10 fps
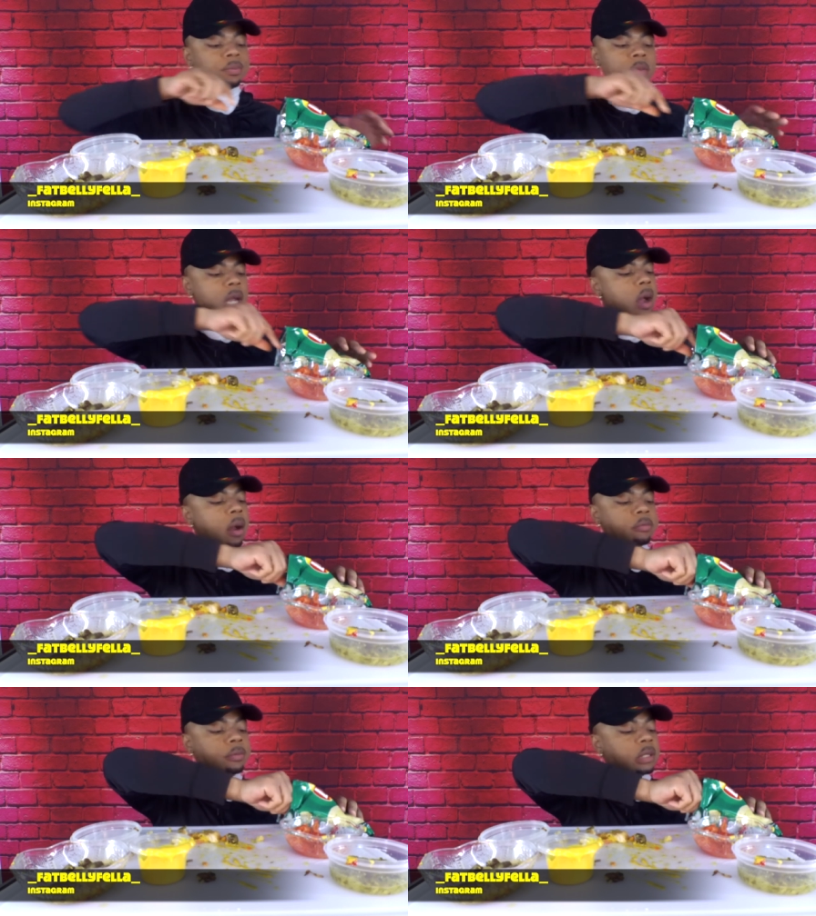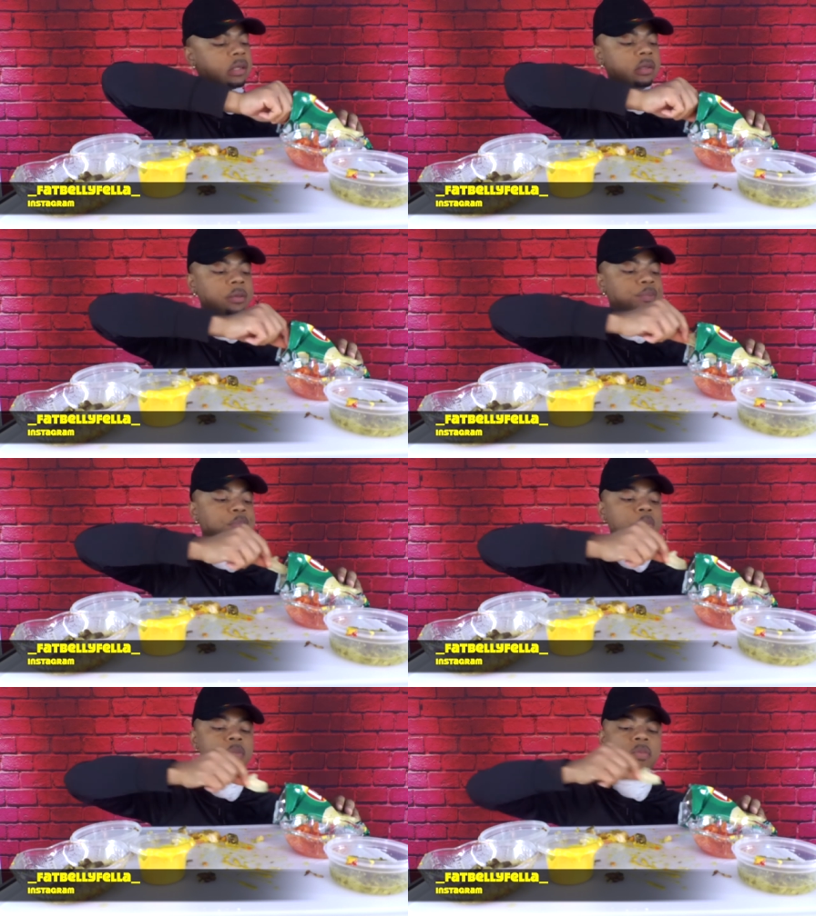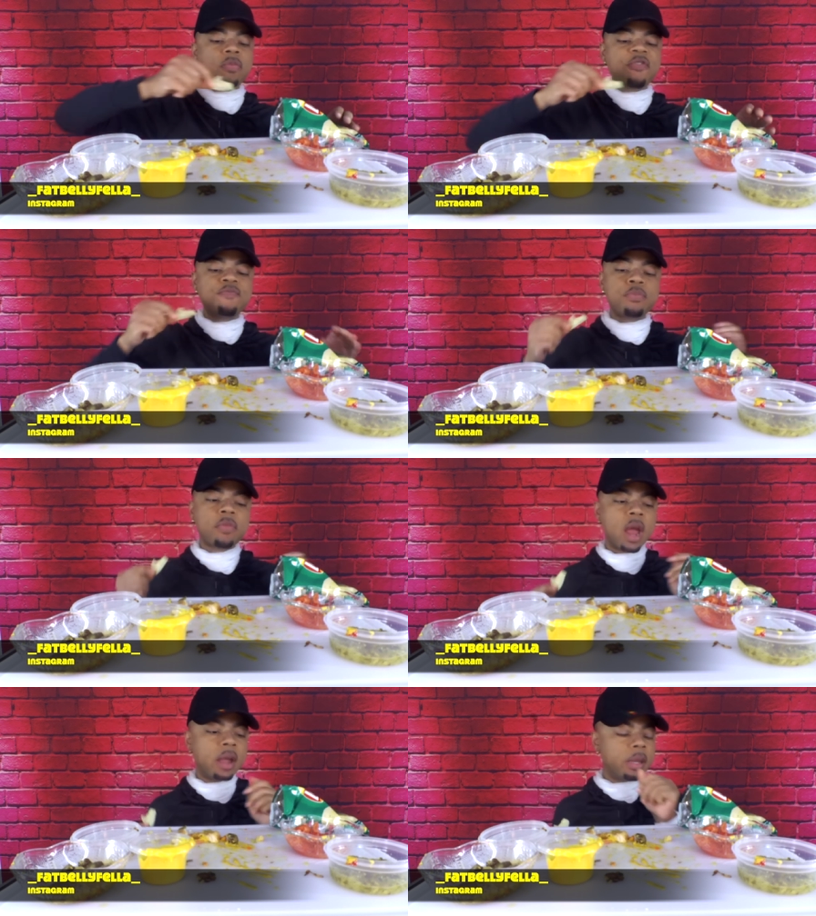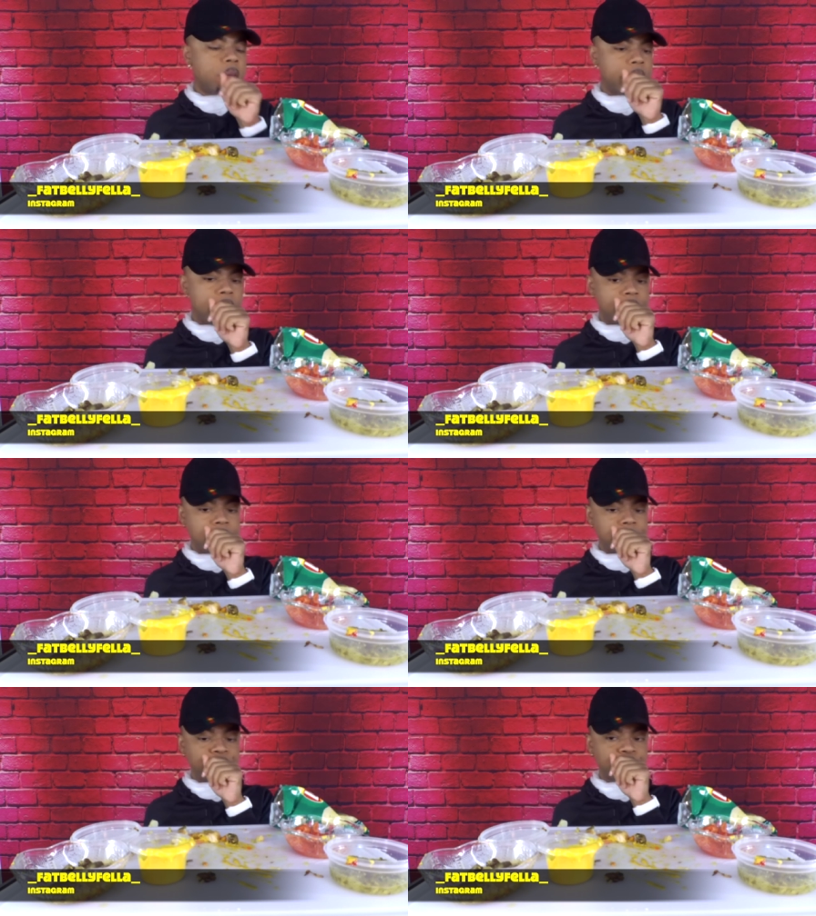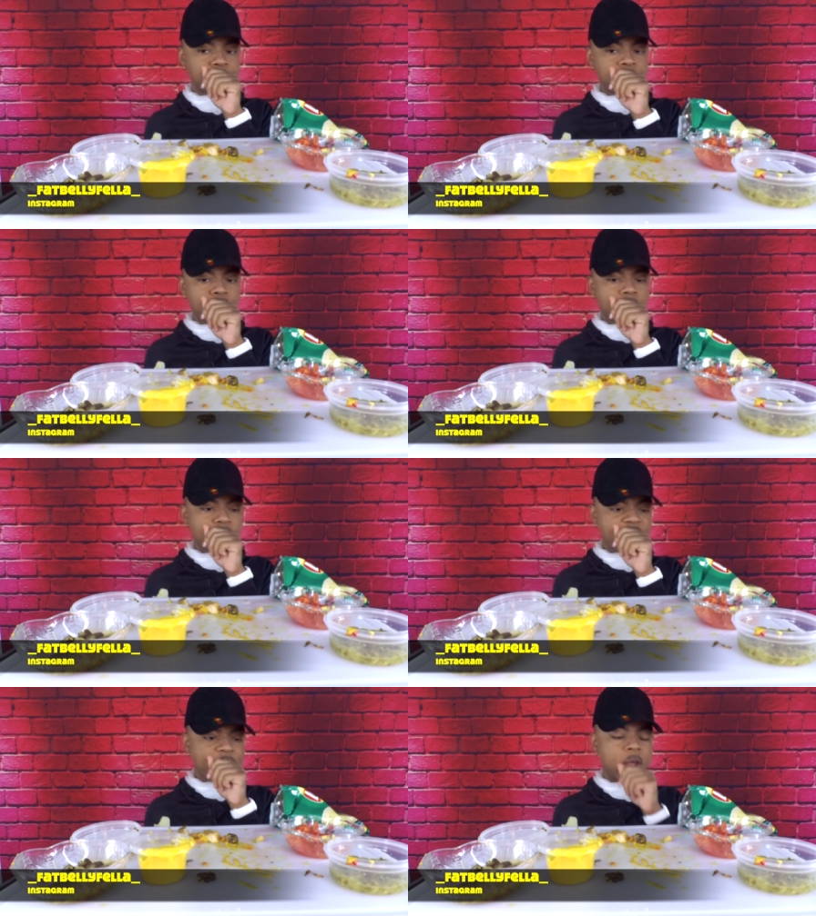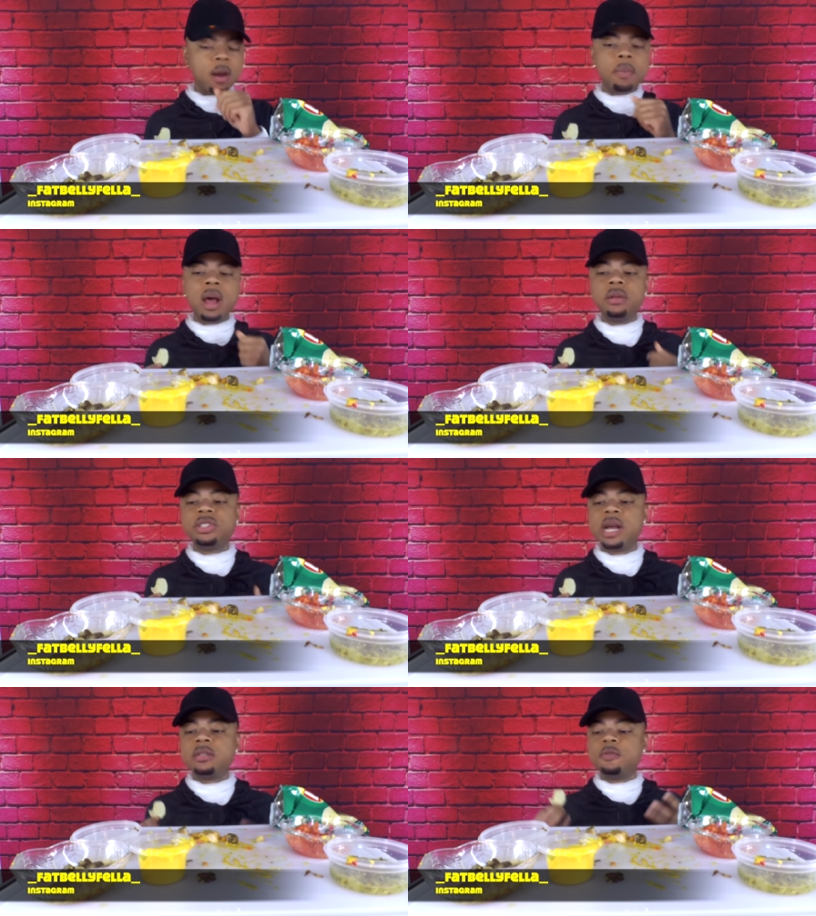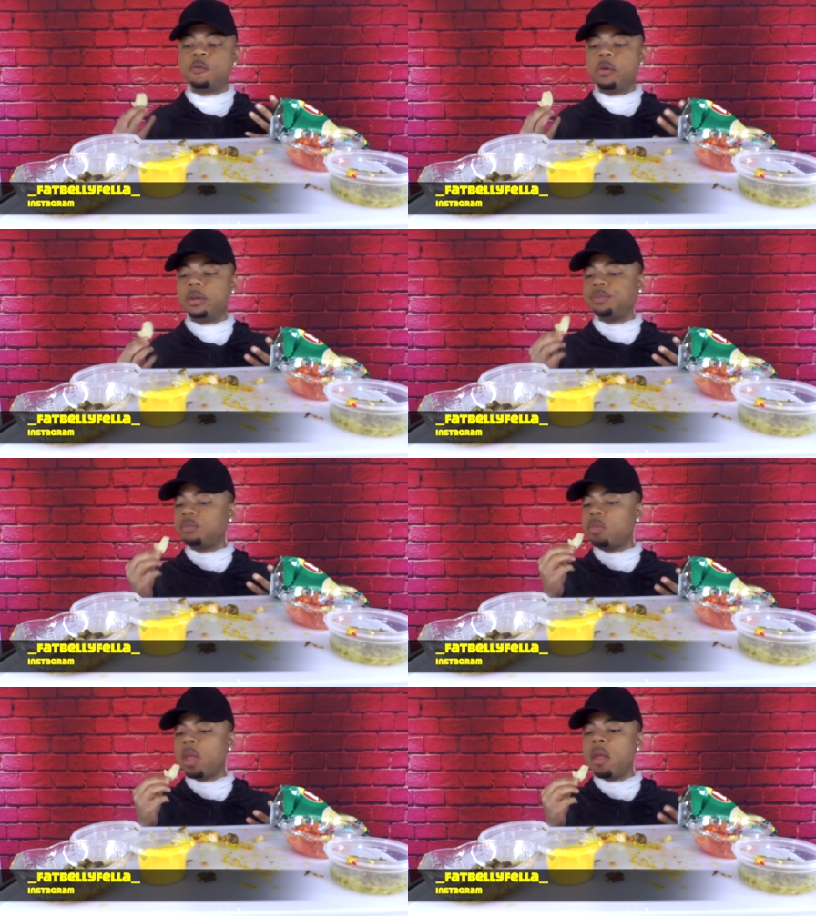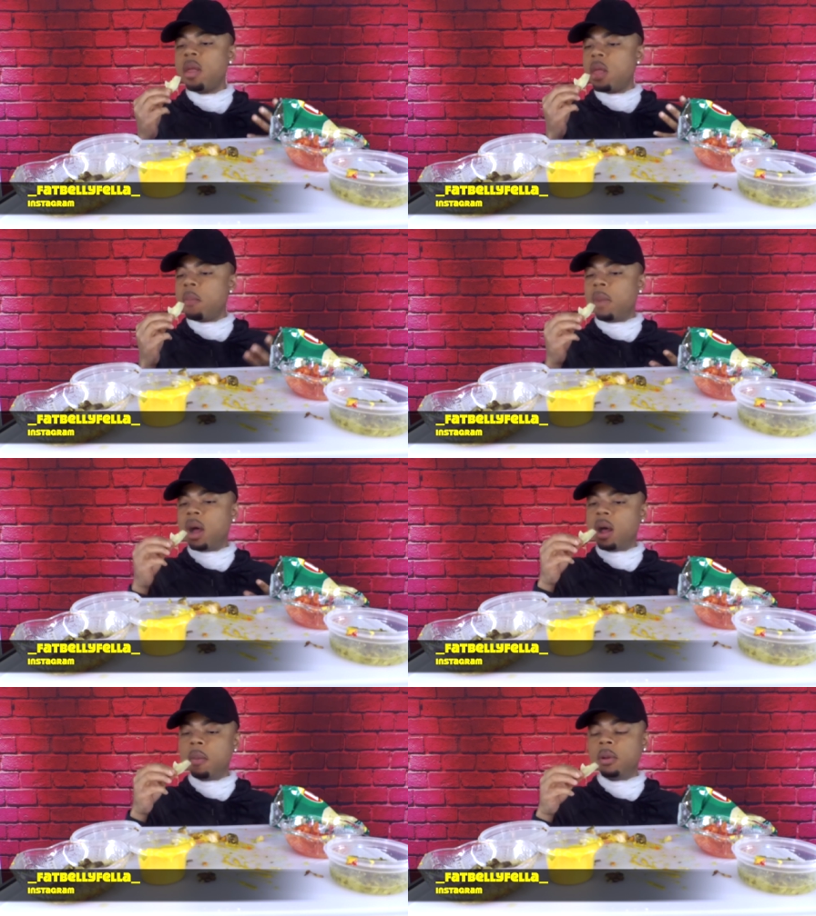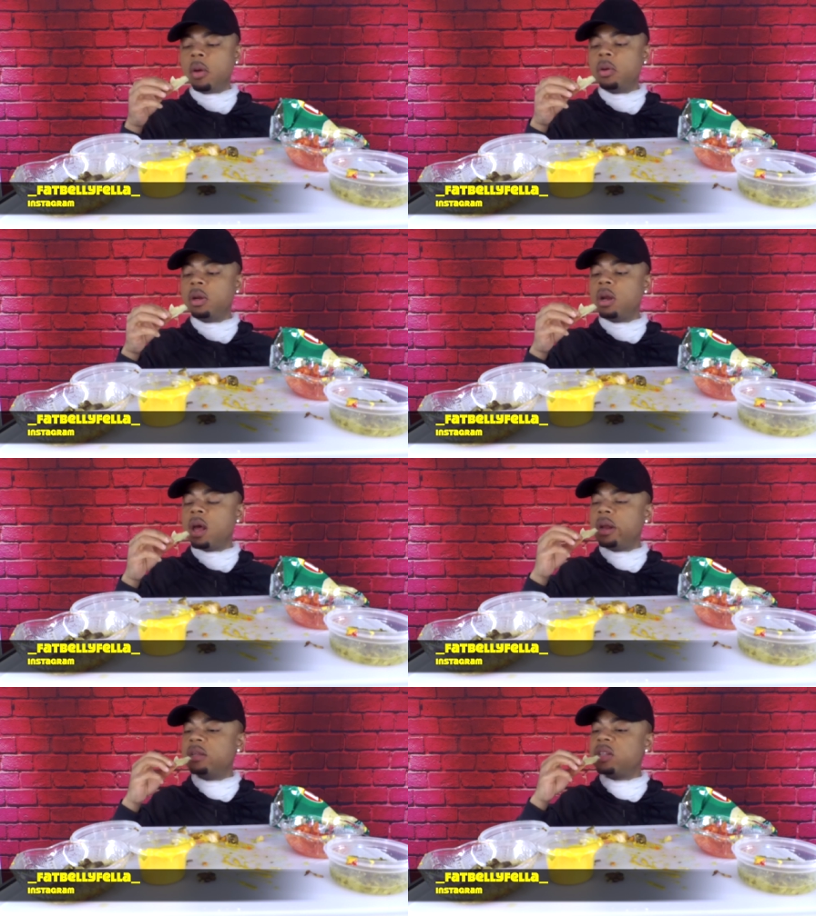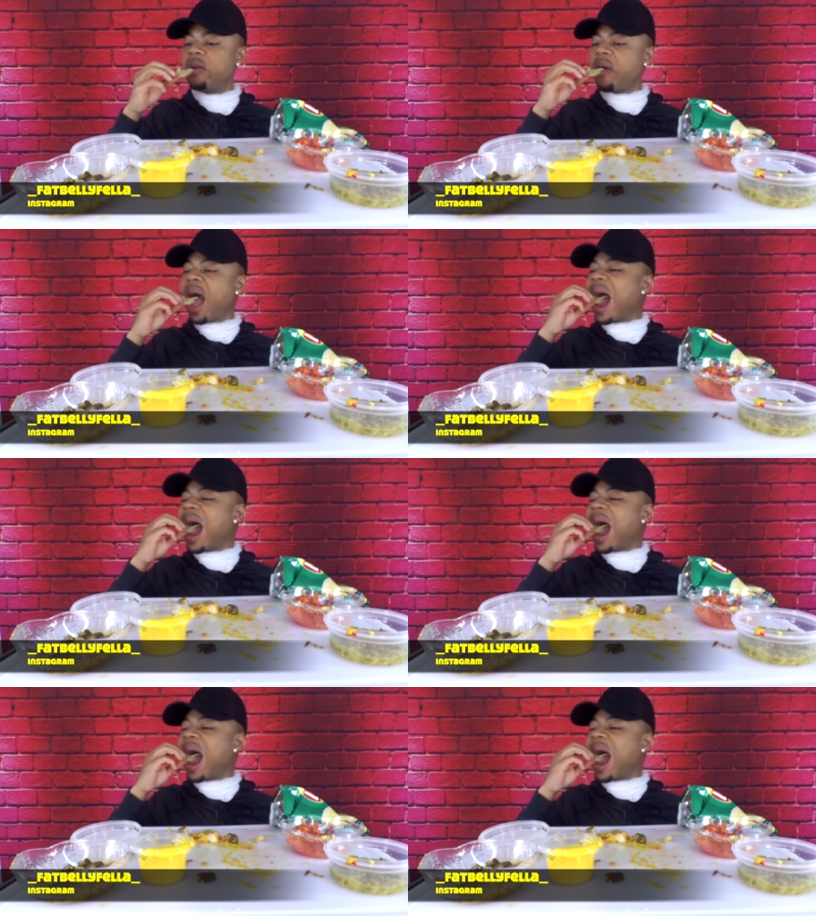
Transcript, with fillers: y'all, listen. I keep coming out here and apologizing for my uploading and all that stuff.